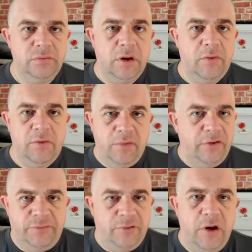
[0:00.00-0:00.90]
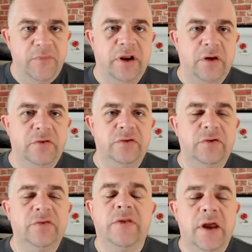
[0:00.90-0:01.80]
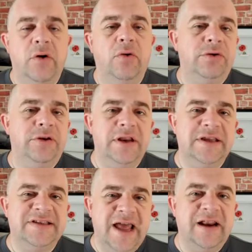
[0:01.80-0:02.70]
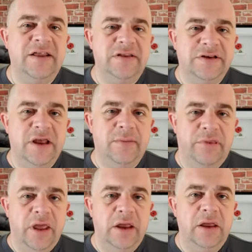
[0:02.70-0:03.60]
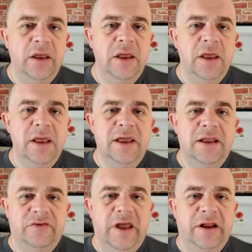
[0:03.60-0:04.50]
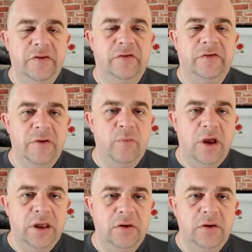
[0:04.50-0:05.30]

There were multiple home video stores, and they all did exactly the same thing in exactly the same way.